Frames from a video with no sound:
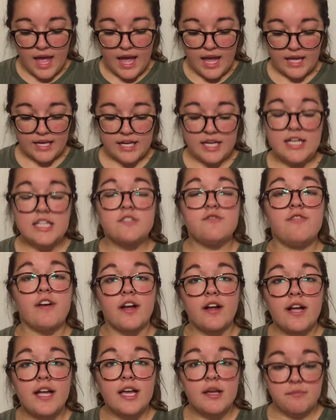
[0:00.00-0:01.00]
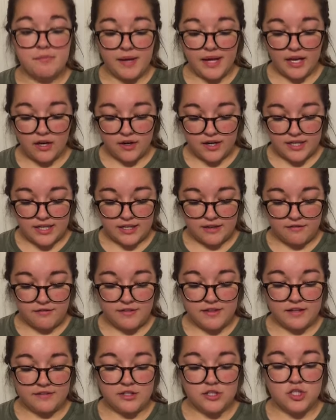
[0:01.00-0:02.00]
And it is very
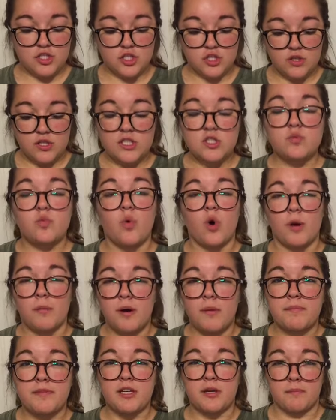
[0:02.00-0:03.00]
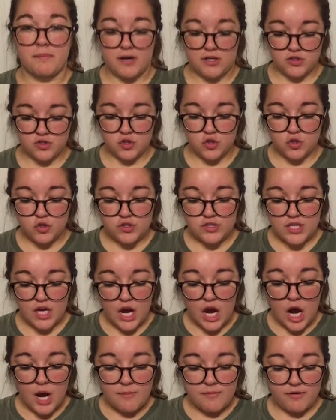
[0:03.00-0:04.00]
imperative that the students warm up their muscles
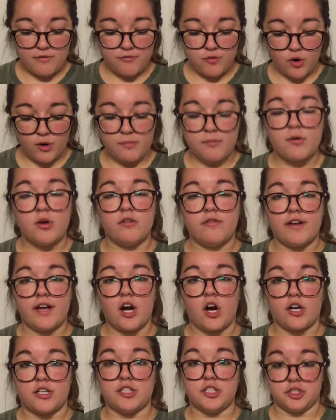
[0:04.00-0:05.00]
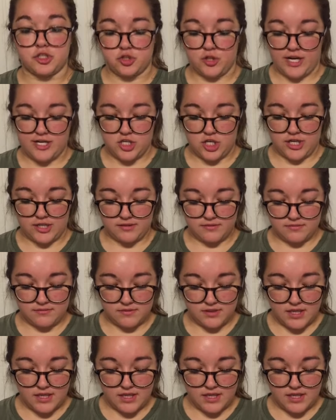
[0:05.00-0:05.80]
before moving on to stretching.